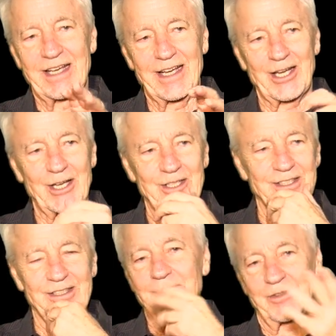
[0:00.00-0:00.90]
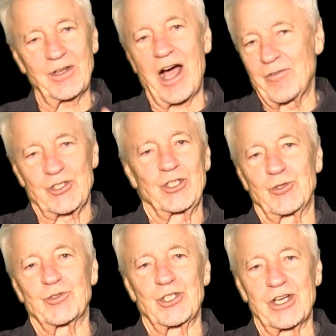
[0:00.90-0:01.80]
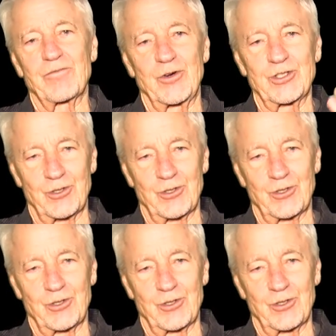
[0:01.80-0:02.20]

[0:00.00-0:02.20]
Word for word: and uh, obviously there was a difference.